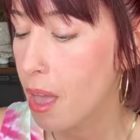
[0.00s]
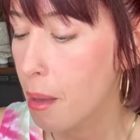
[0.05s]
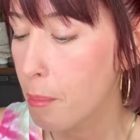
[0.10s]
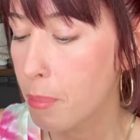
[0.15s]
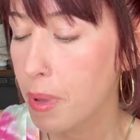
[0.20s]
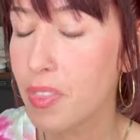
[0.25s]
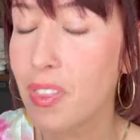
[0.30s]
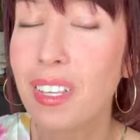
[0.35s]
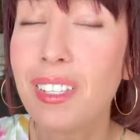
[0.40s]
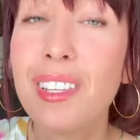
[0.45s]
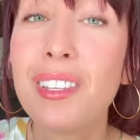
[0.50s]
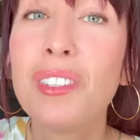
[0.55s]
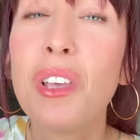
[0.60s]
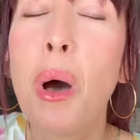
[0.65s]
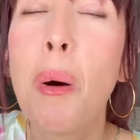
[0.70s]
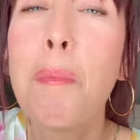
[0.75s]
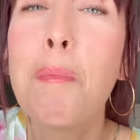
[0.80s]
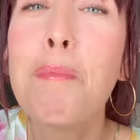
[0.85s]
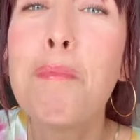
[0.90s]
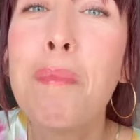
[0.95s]
but this is
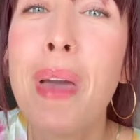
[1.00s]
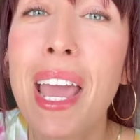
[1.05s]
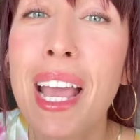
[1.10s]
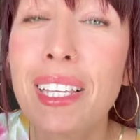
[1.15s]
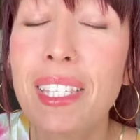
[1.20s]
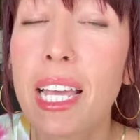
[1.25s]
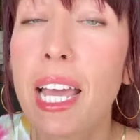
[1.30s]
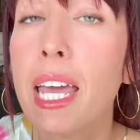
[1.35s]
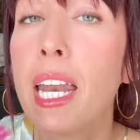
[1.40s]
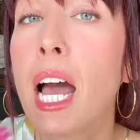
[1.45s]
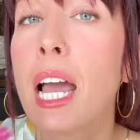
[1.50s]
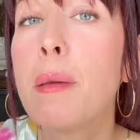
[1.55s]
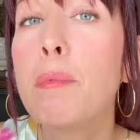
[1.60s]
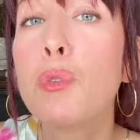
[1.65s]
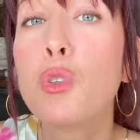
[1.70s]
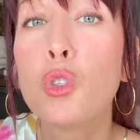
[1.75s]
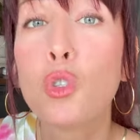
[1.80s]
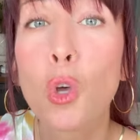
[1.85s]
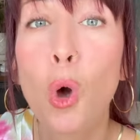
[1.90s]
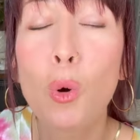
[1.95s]
amazing. And I am
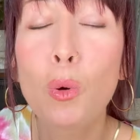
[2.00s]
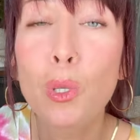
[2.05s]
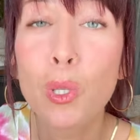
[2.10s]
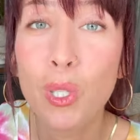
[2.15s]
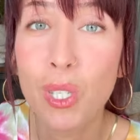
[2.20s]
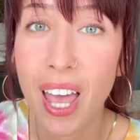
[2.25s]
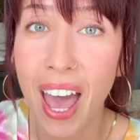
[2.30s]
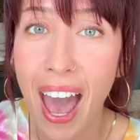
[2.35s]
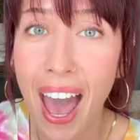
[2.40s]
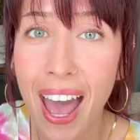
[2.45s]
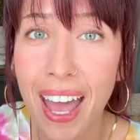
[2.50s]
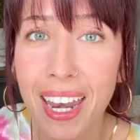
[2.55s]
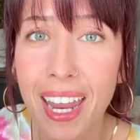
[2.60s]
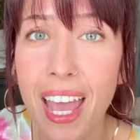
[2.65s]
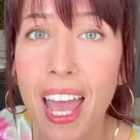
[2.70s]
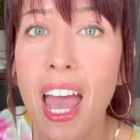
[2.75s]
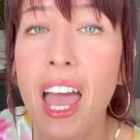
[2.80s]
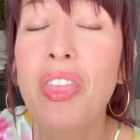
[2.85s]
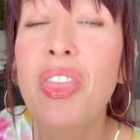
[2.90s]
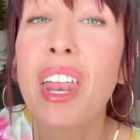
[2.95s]
so sad
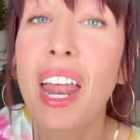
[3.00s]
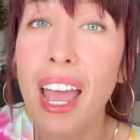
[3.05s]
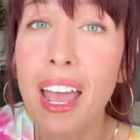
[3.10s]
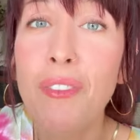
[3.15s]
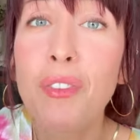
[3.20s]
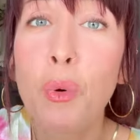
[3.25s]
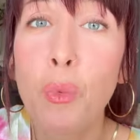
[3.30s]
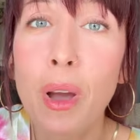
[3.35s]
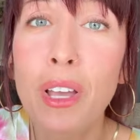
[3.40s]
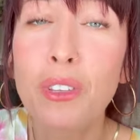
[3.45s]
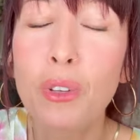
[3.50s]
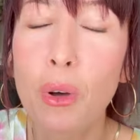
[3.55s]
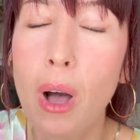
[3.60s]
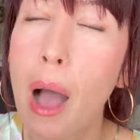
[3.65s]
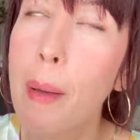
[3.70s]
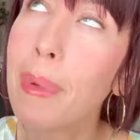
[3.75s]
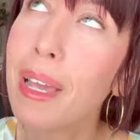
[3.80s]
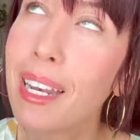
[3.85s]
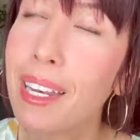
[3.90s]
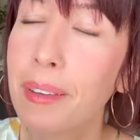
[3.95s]
that I have to wait till,
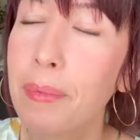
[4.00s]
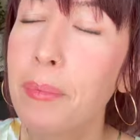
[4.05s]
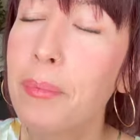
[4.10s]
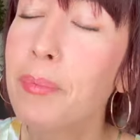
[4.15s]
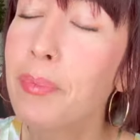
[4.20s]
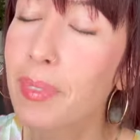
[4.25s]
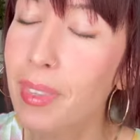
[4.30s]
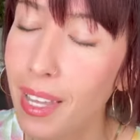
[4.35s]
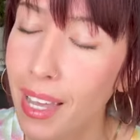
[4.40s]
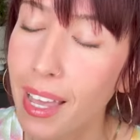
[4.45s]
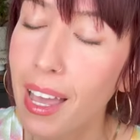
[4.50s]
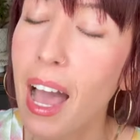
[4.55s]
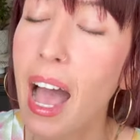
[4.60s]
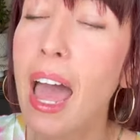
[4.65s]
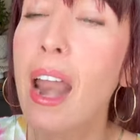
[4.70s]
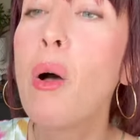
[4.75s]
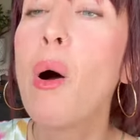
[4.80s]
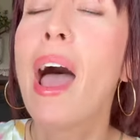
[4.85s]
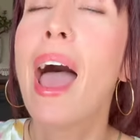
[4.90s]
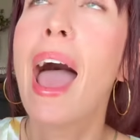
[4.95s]
I mean,
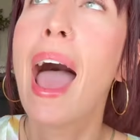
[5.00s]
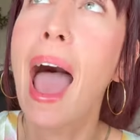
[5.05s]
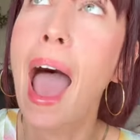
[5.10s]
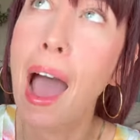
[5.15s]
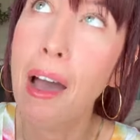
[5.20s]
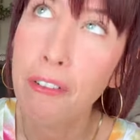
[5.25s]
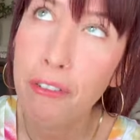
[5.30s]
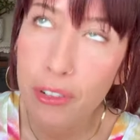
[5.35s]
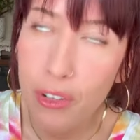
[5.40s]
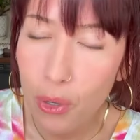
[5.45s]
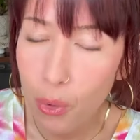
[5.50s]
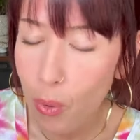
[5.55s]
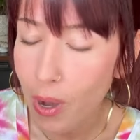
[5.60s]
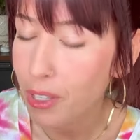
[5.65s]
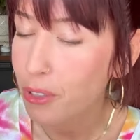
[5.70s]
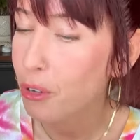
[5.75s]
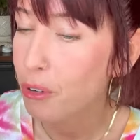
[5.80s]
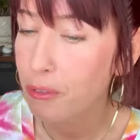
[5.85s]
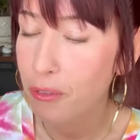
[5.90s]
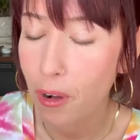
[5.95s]
I don't have to
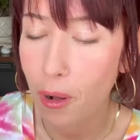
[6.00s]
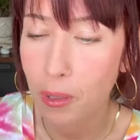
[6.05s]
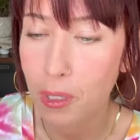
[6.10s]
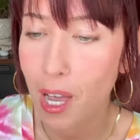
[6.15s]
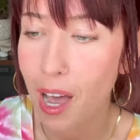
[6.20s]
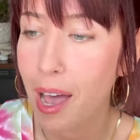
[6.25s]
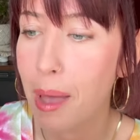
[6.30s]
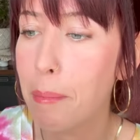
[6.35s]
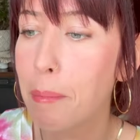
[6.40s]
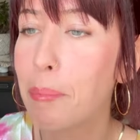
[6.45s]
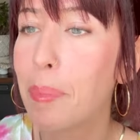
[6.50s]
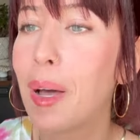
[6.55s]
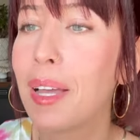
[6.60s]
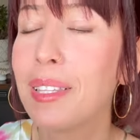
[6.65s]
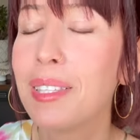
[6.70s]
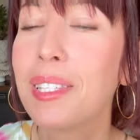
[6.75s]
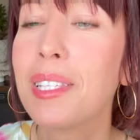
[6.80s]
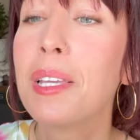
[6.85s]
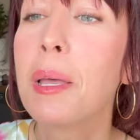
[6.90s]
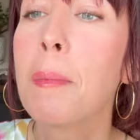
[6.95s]
wait till fall time,
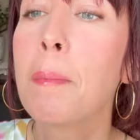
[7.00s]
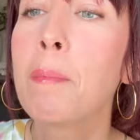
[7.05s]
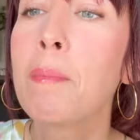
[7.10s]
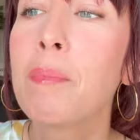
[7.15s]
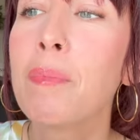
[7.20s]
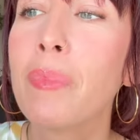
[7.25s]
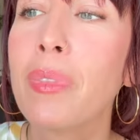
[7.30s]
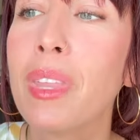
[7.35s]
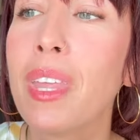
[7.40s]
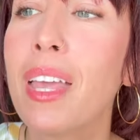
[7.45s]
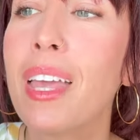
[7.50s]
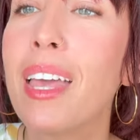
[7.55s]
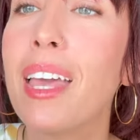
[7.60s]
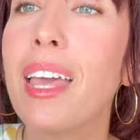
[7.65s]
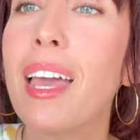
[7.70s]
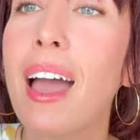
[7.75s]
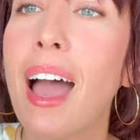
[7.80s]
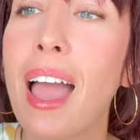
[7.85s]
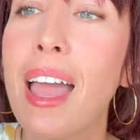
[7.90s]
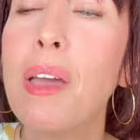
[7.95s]
but
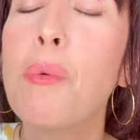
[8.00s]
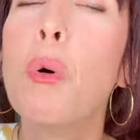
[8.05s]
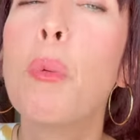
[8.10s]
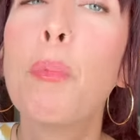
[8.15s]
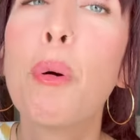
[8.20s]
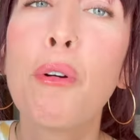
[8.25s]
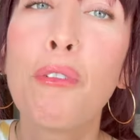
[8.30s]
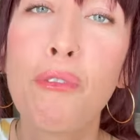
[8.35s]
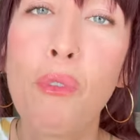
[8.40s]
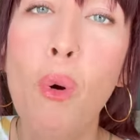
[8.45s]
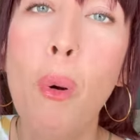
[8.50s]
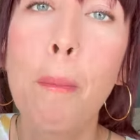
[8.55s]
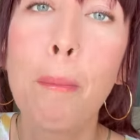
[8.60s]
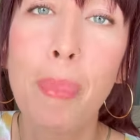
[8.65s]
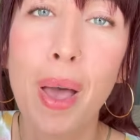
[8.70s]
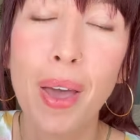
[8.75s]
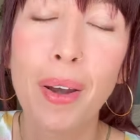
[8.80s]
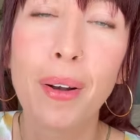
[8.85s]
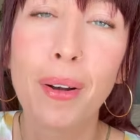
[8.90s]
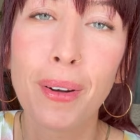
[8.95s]
it will perform
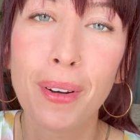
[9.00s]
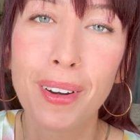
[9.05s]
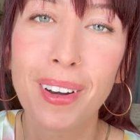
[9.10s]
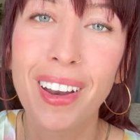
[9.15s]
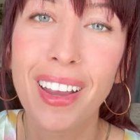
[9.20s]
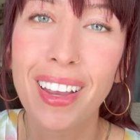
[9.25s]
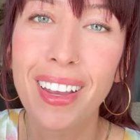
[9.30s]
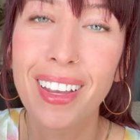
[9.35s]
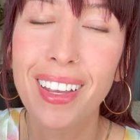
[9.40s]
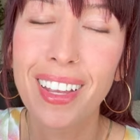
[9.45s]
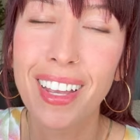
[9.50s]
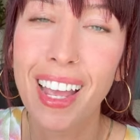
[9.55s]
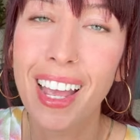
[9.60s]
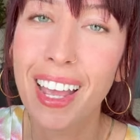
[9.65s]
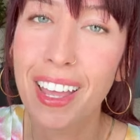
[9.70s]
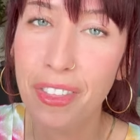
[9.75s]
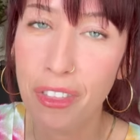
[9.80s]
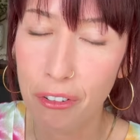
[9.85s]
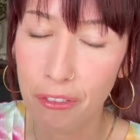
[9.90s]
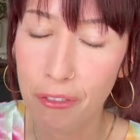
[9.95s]
better
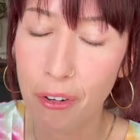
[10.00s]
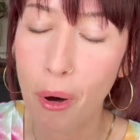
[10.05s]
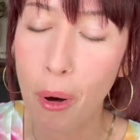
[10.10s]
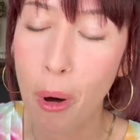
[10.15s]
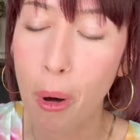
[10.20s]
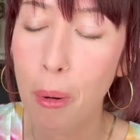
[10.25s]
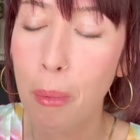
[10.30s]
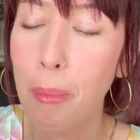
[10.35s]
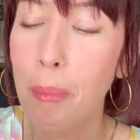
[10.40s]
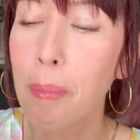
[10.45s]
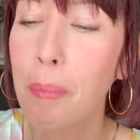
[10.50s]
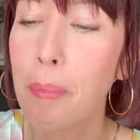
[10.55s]
in the fall.